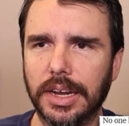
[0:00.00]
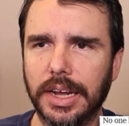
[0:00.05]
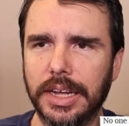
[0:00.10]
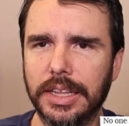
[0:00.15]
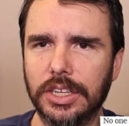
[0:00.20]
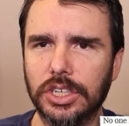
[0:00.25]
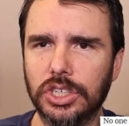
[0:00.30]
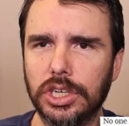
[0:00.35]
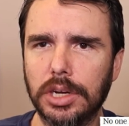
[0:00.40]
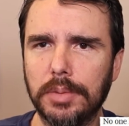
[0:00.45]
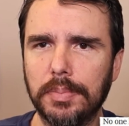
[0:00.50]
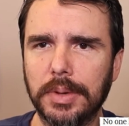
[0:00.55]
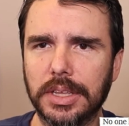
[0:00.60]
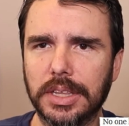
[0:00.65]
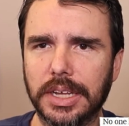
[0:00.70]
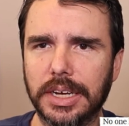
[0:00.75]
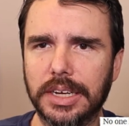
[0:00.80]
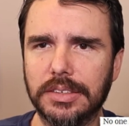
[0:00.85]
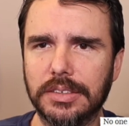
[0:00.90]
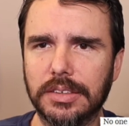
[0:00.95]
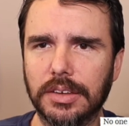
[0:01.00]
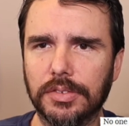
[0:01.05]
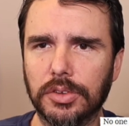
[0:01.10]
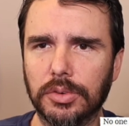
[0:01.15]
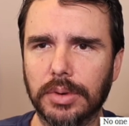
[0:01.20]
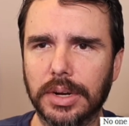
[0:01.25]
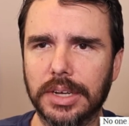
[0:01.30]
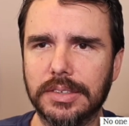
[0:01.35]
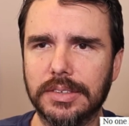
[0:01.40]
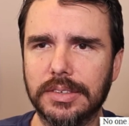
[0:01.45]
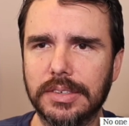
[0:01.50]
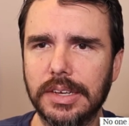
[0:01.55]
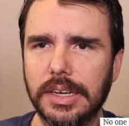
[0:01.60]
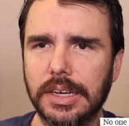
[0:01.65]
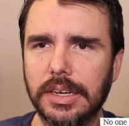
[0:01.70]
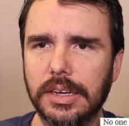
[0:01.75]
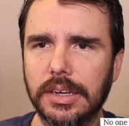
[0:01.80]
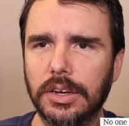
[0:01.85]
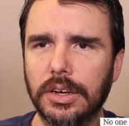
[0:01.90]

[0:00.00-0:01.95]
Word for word: and the shipping lanes of the Red Sea,